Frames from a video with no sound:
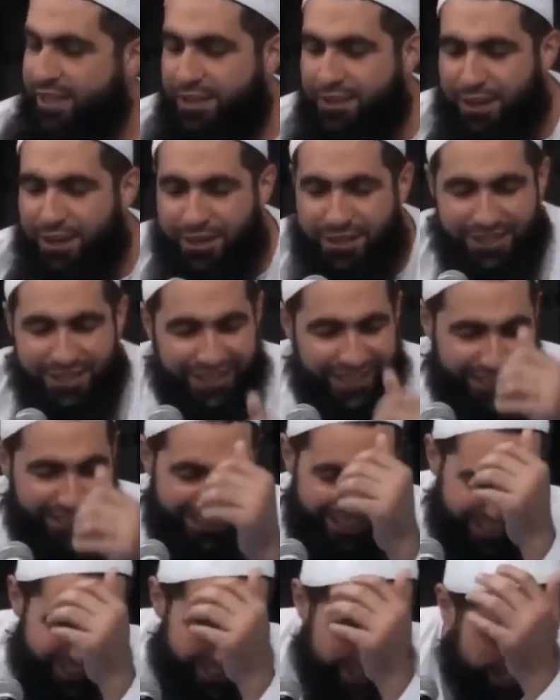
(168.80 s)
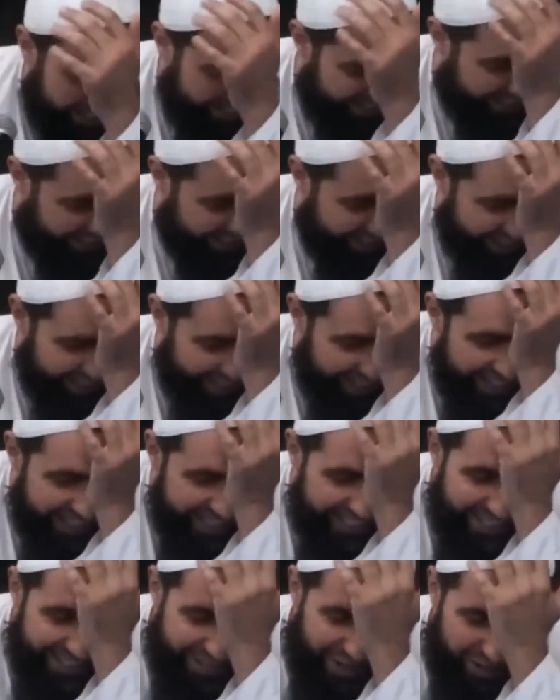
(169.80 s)
You know,
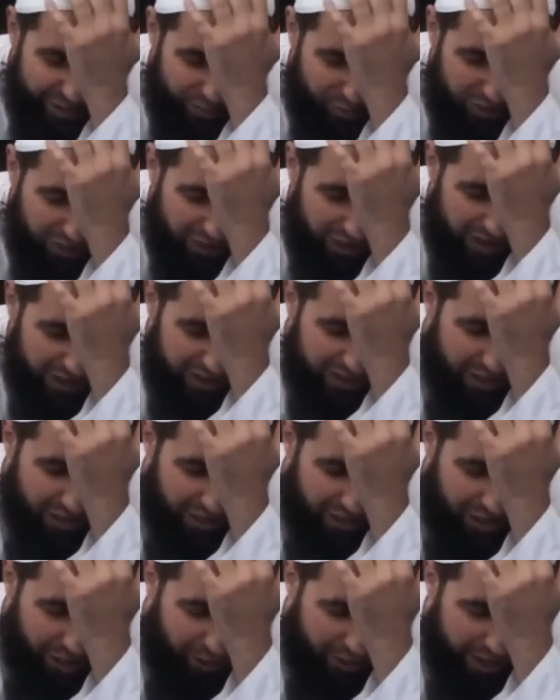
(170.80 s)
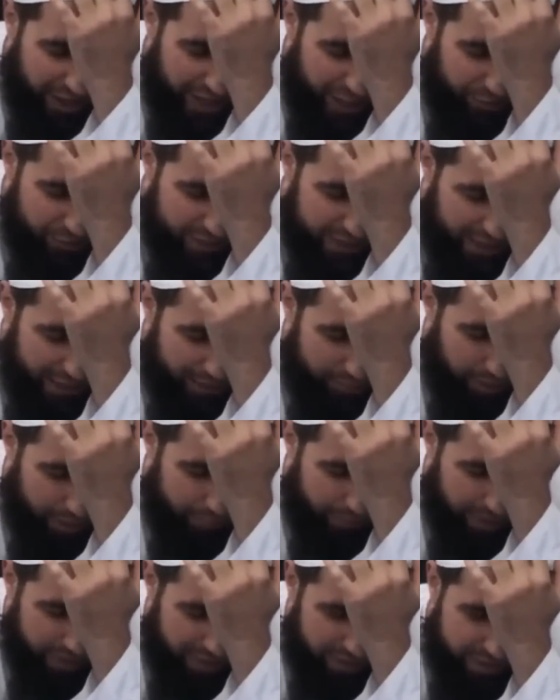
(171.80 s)
this is Rasulullah Sallallahu Alaihi Wasallam, my
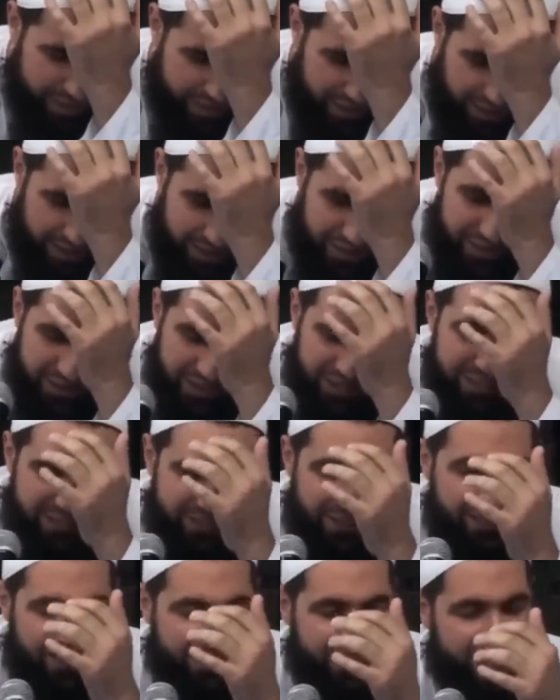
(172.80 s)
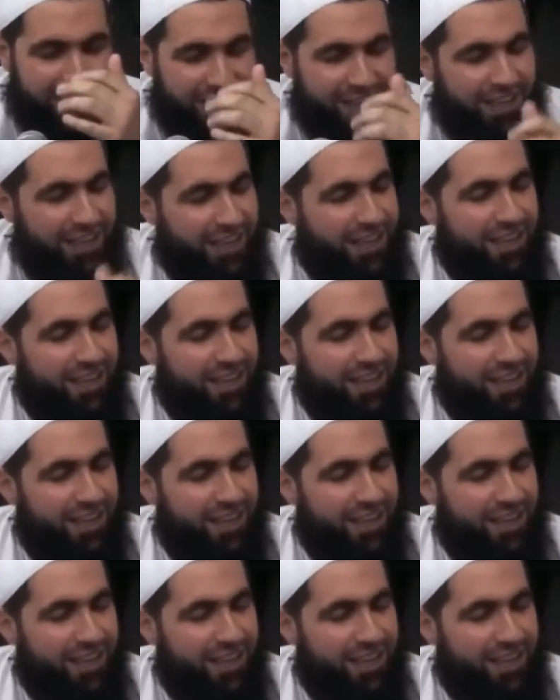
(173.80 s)
brothers. You know, this, this,